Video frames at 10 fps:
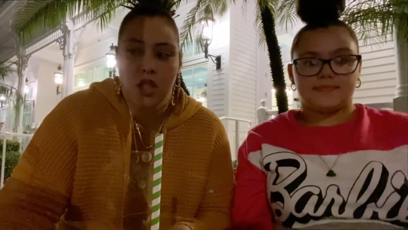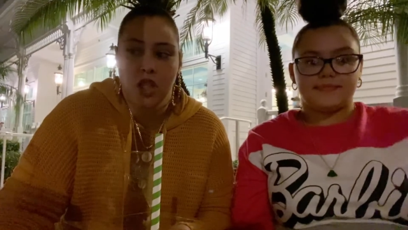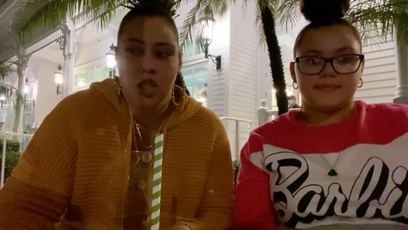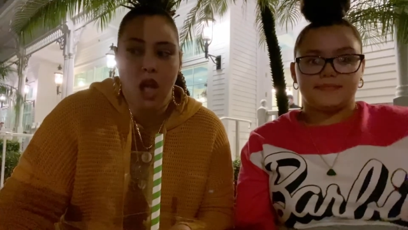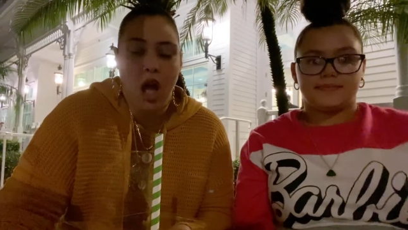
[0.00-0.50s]

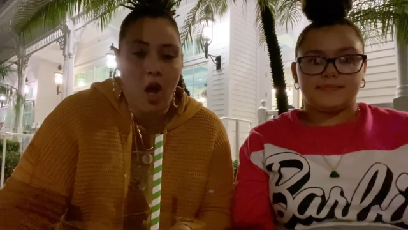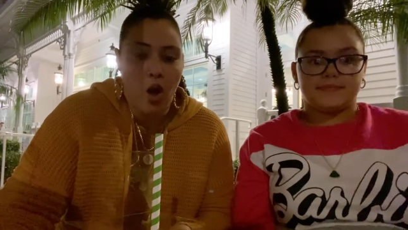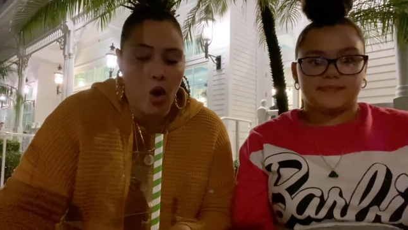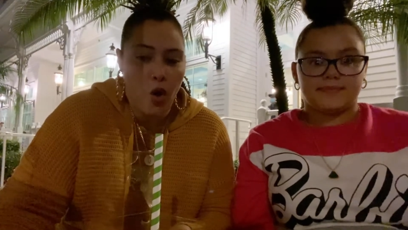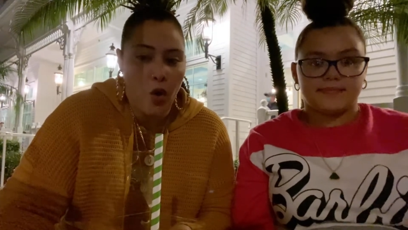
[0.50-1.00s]

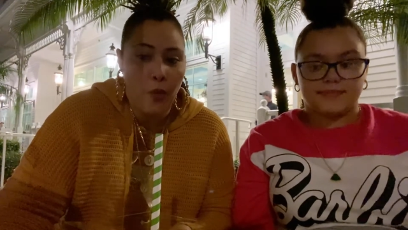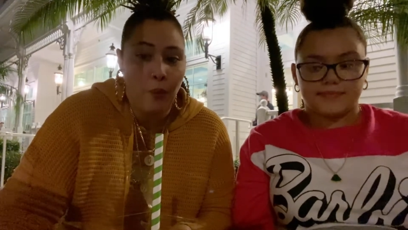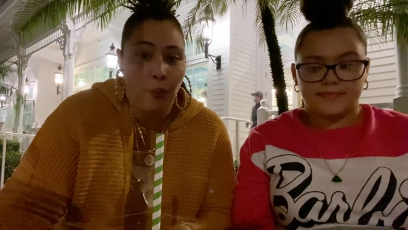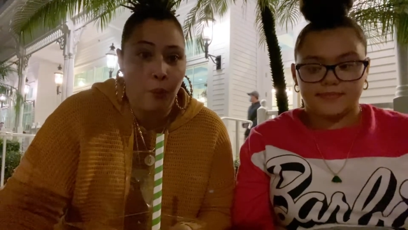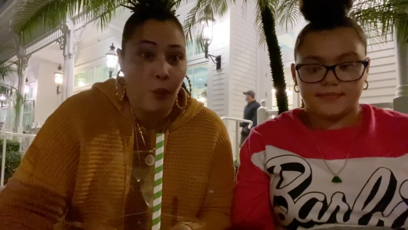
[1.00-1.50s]
Speaker 1: So,
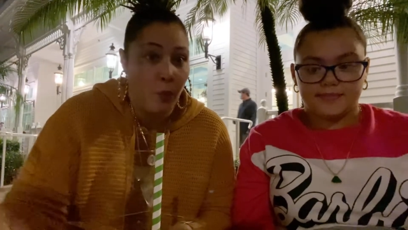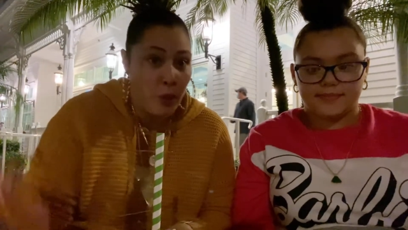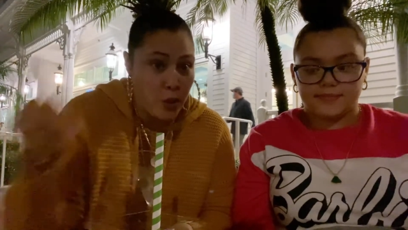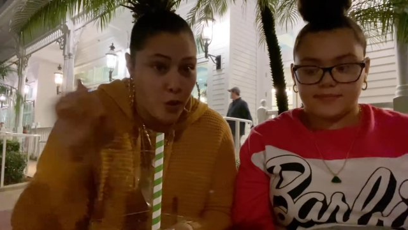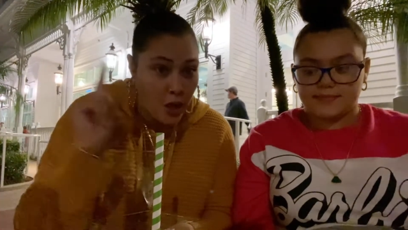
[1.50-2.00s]
when you
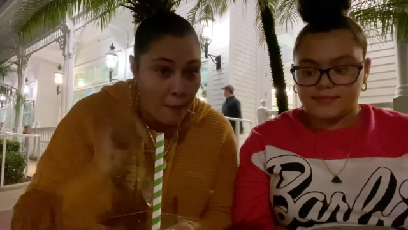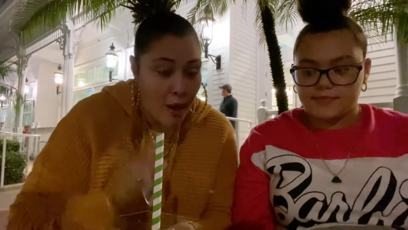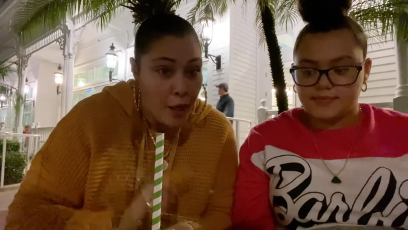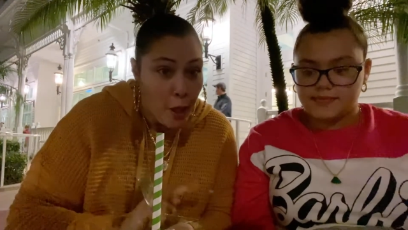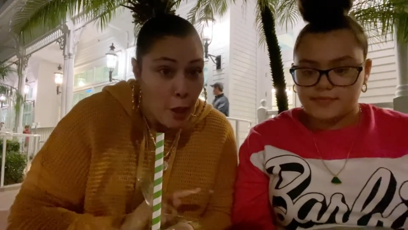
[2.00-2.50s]
come out
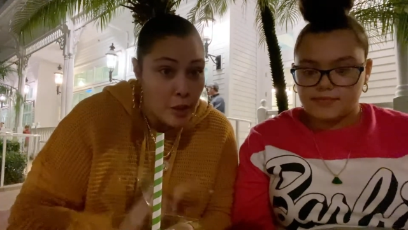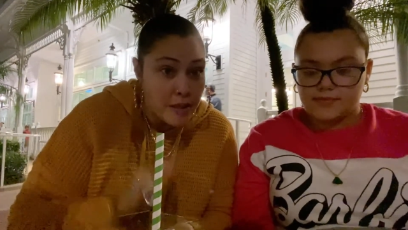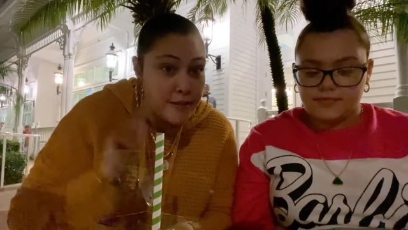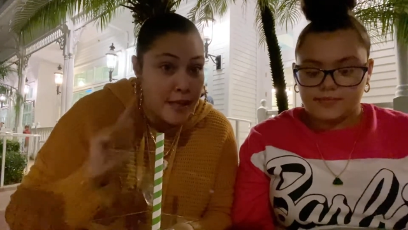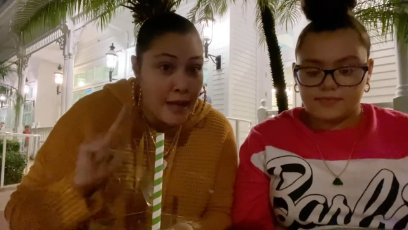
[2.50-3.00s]
here to
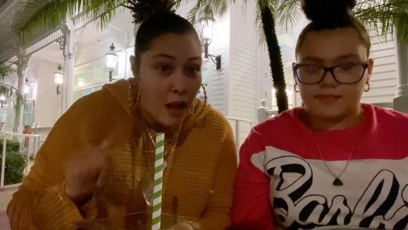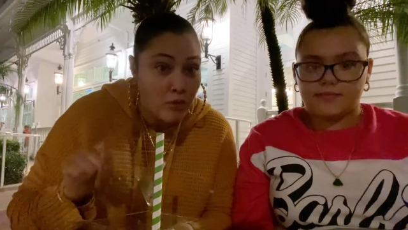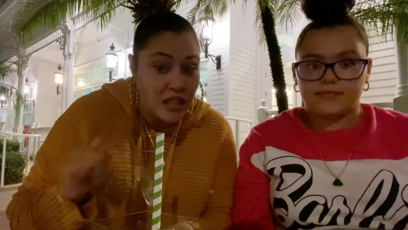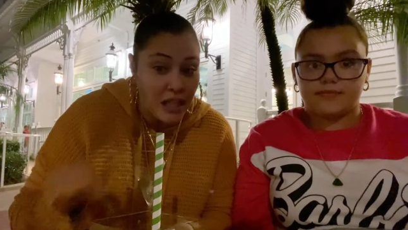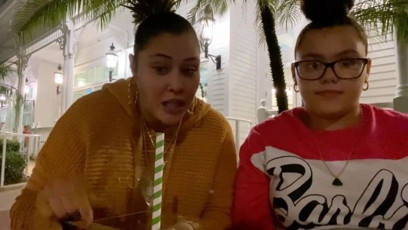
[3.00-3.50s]
sit out to
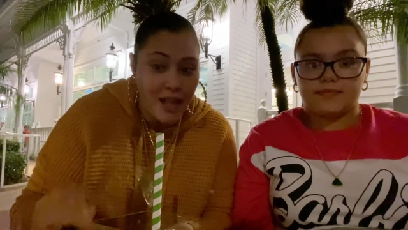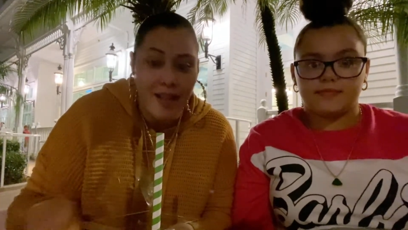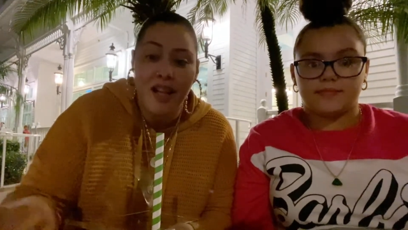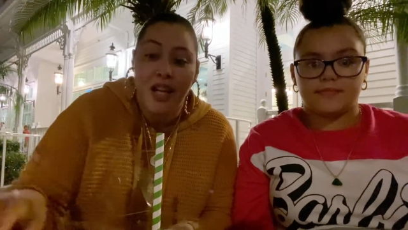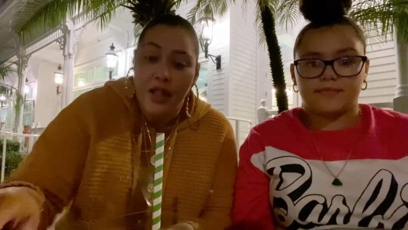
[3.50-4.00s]
eat,
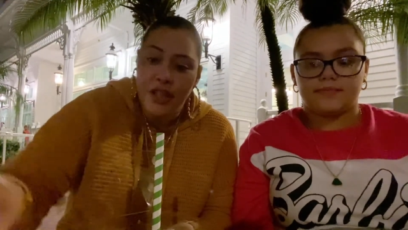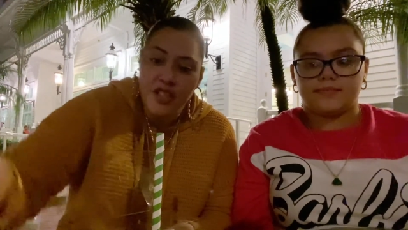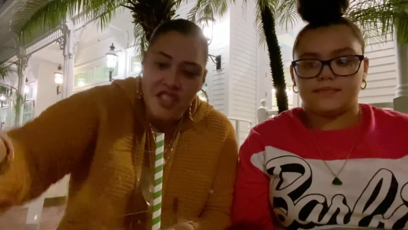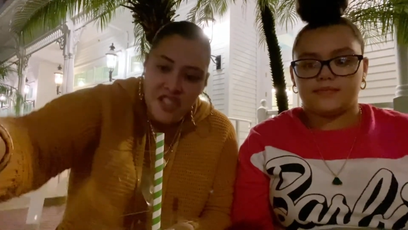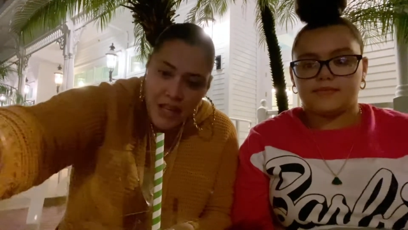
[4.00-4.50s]
there's a
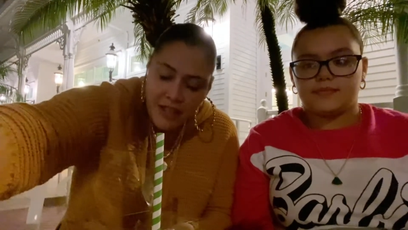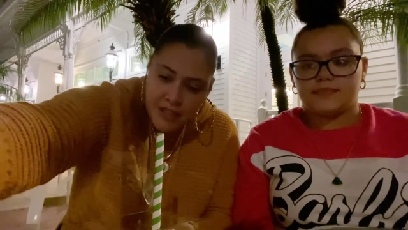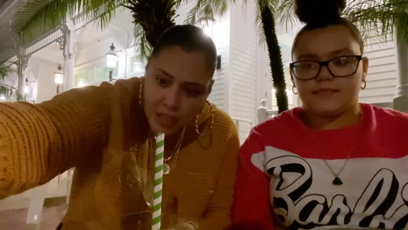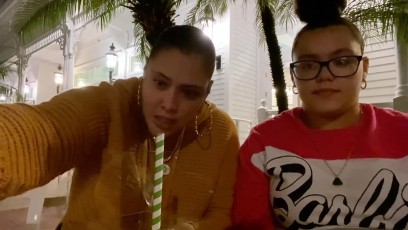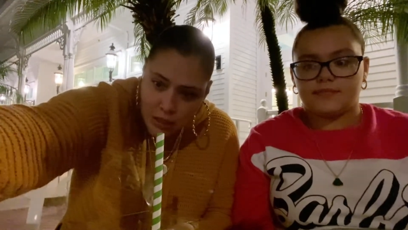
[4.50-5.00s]
sign that
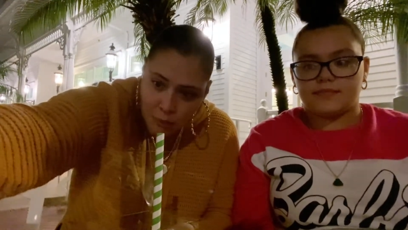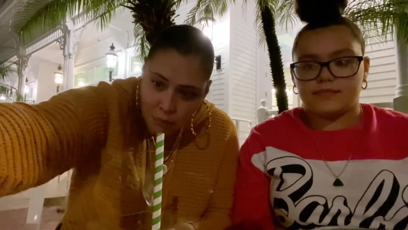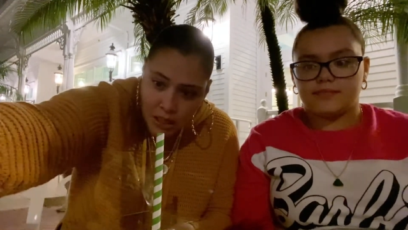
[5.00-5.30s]
says, please